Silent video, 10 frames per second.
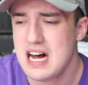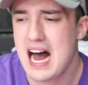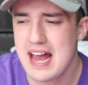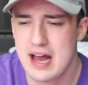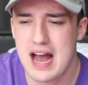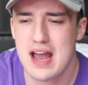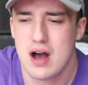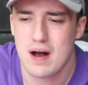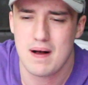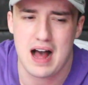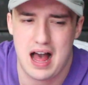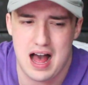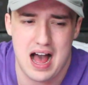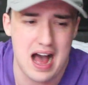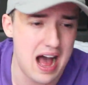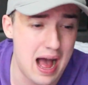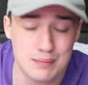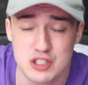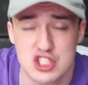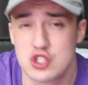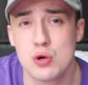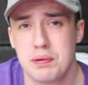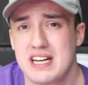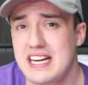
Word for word: I'm just super